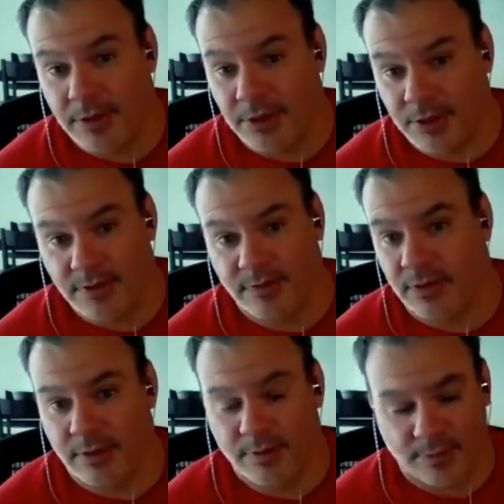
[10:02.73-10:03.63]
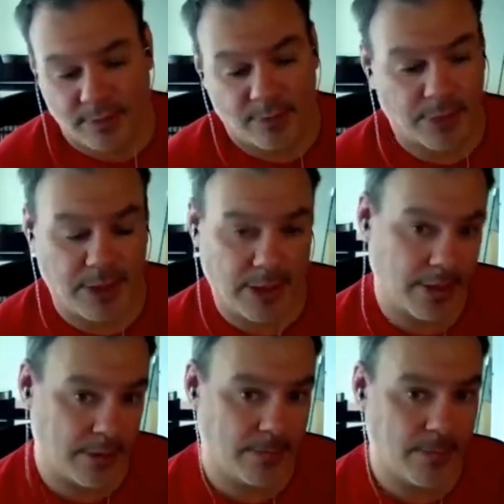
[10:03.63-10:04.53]
achieve it, even if we
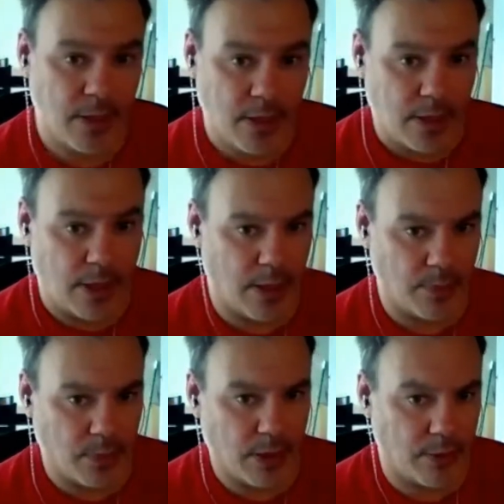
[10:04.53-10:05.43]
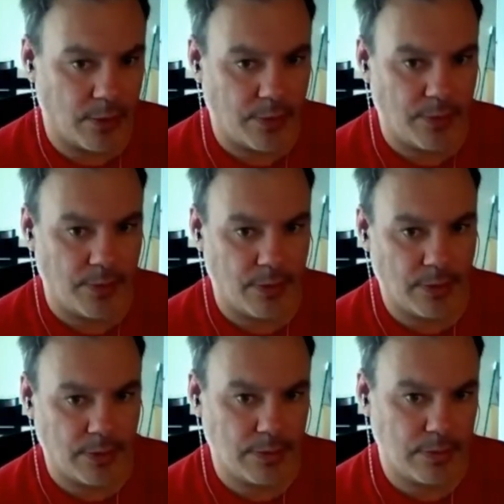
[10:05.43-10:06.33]
can hammer out
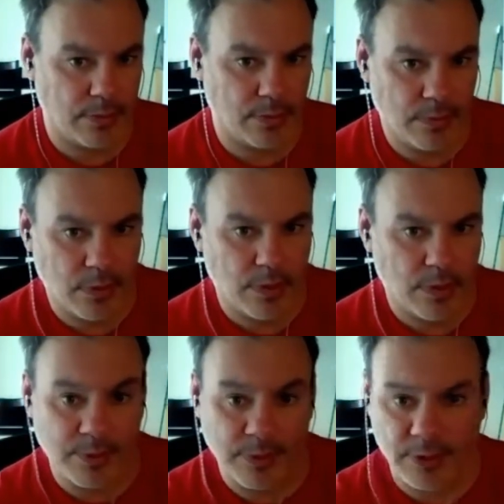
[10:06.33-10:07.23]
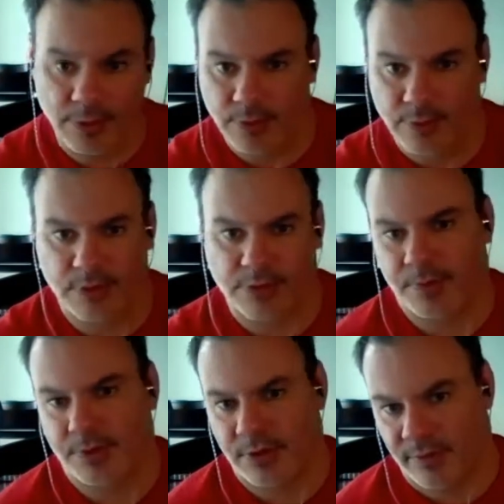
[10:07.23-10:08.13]
the material
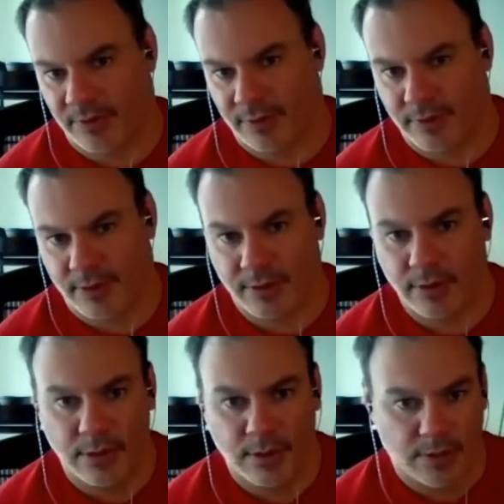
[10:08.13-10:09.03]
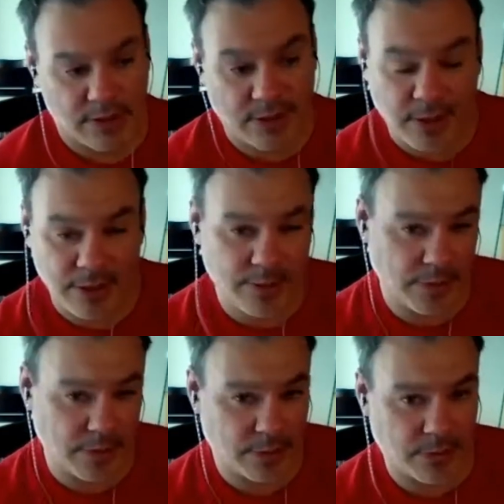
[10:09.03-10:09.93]
description of the thing, the
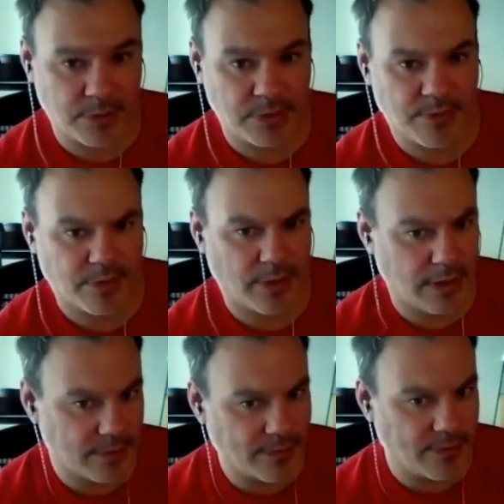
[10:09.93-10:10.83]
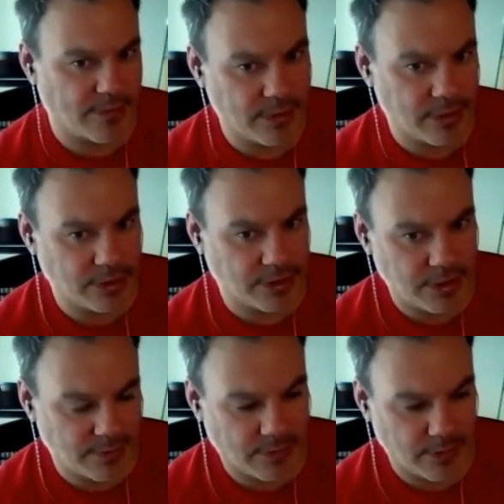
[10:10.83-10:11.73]
scientific description of the thing, even if we
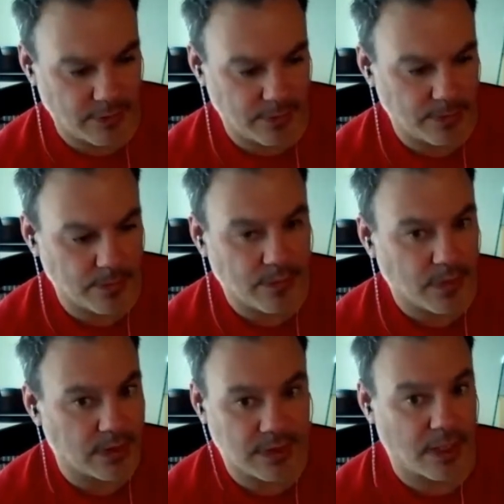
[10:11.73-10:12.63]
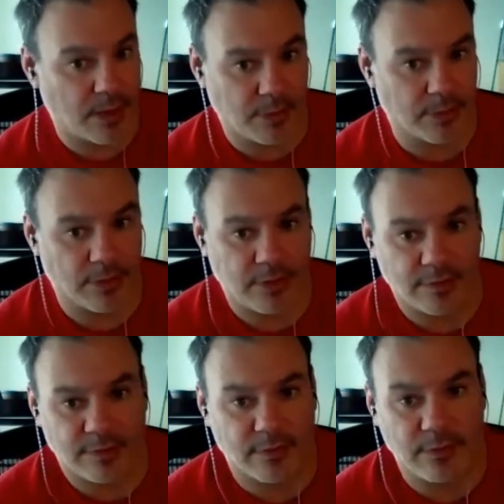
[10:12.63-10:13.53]
achieve that, it's not what we're
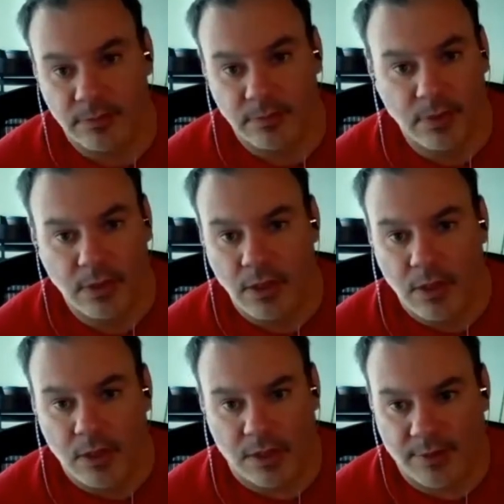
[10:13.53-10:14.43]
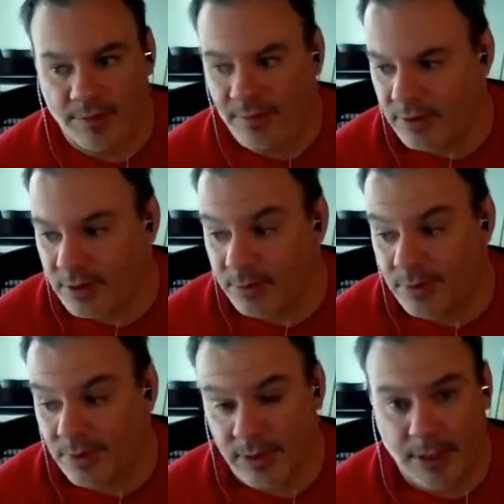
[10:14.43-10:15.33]
looking for. And it feels
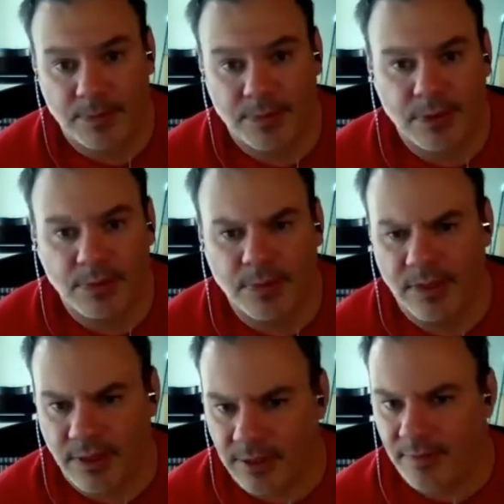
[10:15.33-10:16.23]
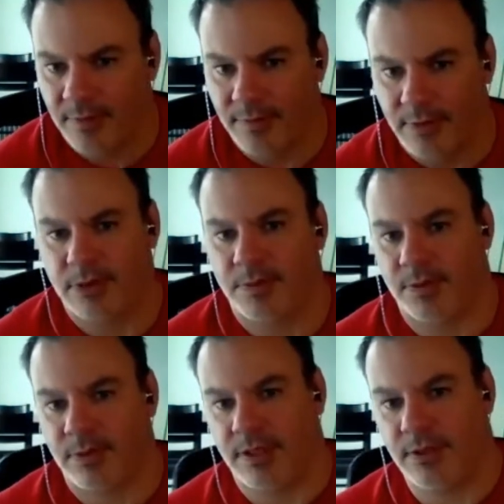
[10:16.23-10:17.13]
completely empty. But instead of having
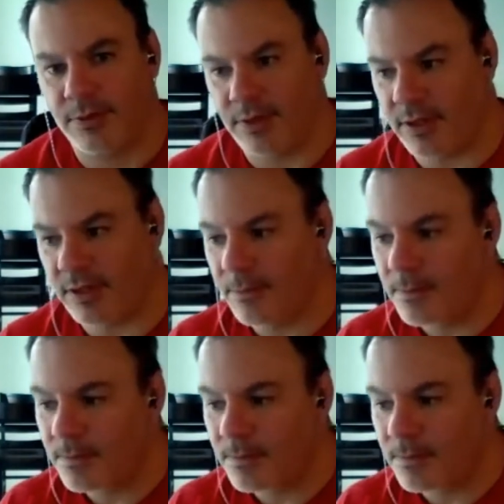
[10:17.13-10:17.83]
Ishmael tell you that,